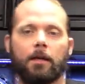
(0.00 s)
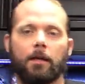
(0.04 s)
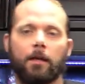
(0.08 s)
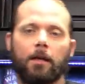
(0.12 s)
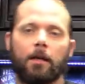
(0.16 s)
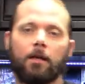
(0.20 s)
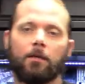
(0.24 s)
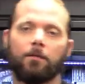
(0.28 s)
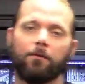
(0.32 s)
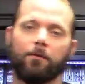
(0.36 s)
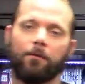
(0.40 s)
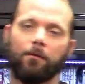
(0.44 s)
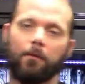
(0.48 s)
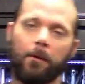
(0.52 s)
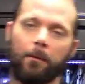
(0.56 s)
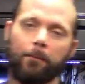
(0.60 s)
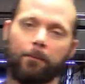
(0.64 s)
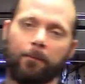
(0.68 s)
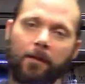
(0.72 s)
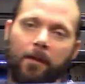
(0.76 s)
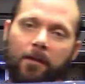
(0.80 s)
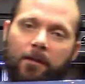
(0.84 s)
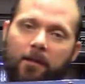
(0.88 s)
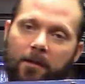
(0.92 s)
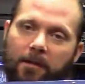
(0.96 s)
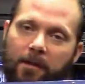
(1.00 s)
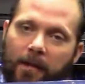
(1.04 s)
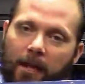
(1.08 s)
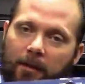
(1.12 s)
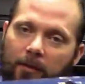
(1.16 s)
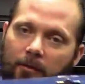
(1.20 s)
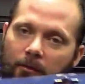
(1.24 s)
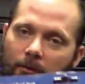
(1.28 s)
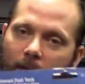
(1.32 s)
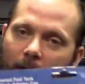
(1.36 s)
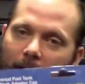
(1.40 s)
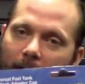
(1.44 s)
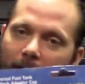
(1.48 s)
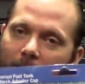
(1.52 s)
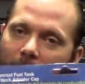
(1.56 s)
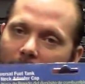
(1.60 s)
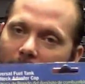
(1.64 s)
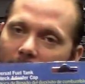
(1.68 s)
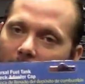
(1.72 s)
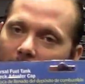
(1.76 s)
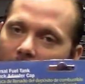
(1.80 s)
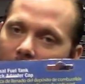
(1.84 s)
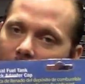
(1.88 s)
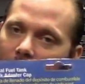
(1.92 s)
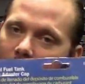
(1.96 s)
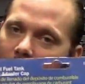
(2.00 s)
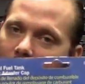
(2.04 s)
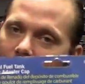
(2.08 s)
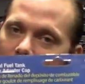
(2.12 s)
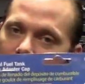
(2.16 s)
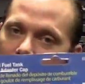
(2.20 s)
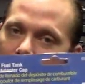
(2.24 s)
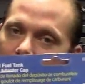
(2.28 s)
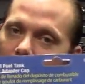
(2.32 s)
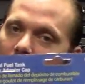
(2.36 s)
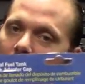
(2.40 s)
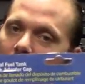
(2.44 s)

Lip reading: It's to test straight at the